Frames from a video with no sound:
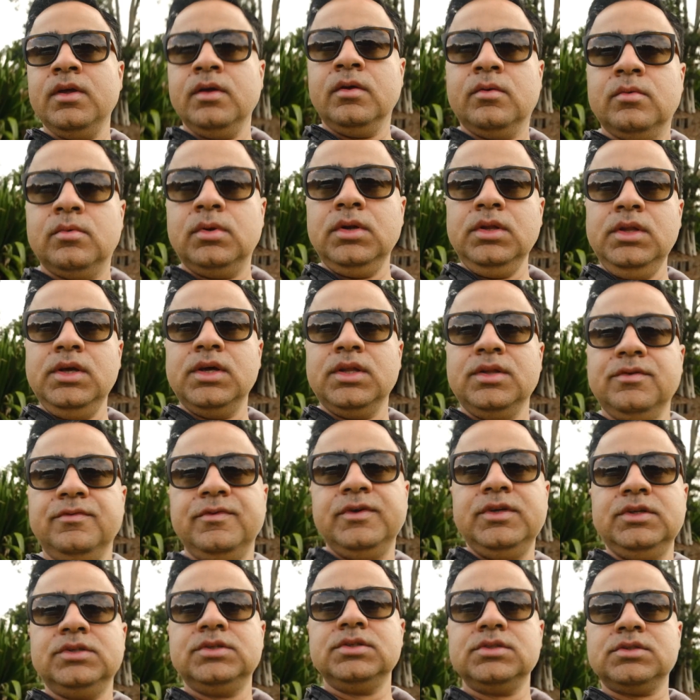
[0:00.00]
One of the other
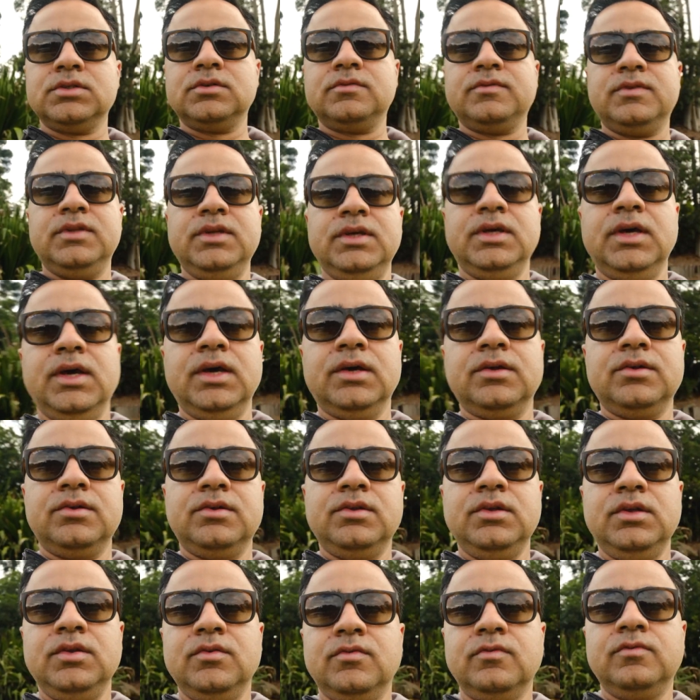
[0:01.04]
features of the
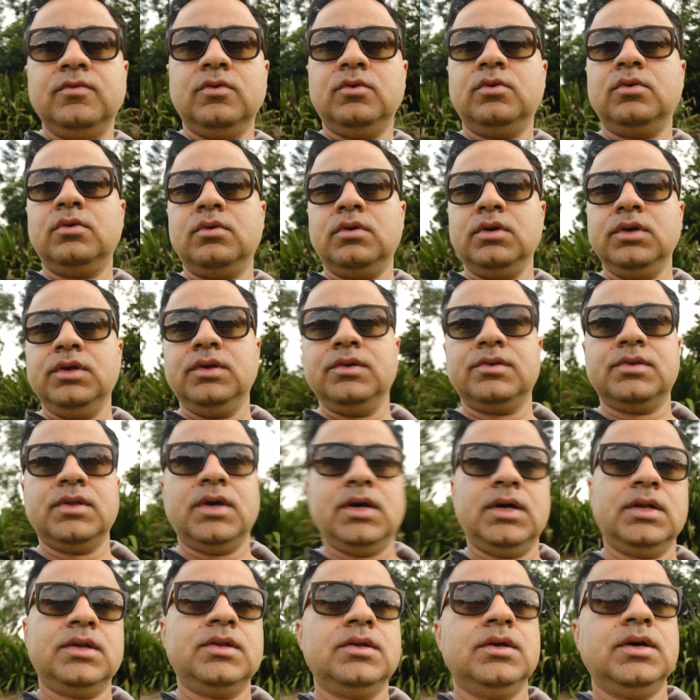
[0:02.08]
X-T4 is
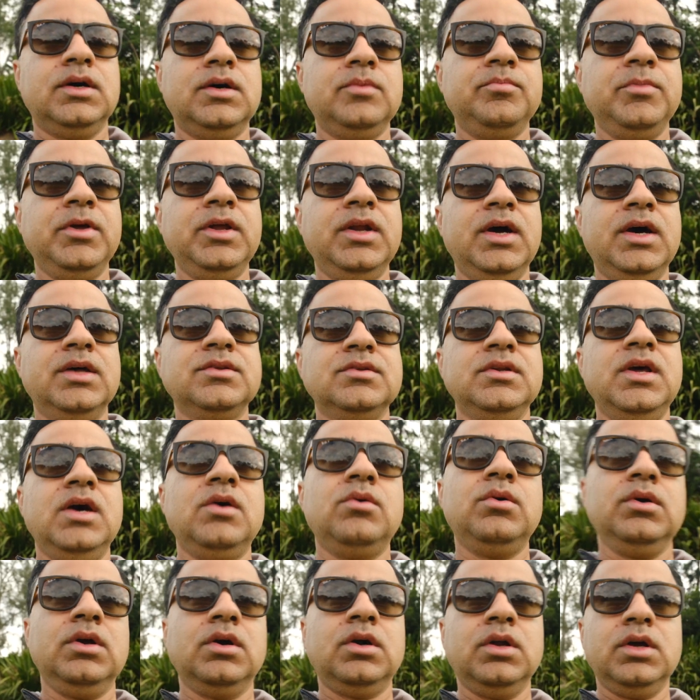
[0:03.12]
that it has
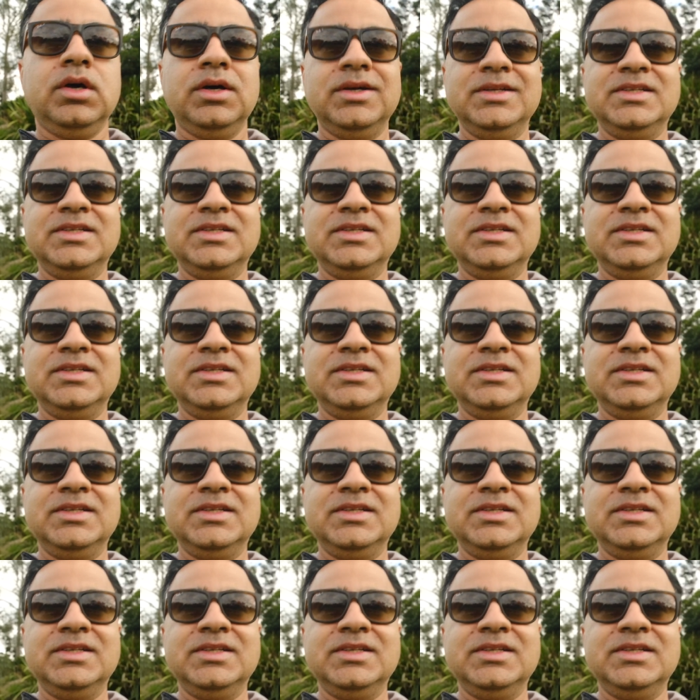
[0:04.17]
now got a